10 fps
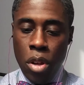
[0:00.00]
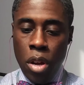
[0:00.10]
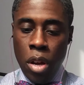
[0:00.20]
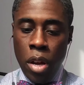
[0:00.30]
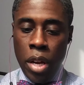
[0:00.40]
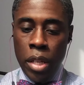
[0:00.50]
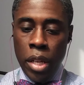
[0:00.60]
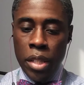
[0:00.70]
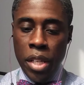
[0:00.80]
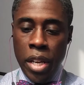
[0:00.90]

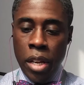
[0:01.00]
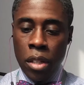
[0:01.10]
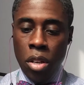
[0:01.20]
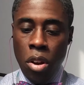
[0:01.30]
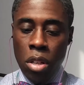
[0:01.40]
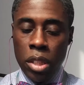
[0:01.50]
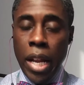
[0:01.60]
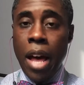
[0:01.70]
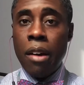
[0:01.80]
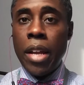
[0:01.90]
ADEA calls it
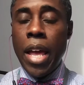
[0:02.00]
out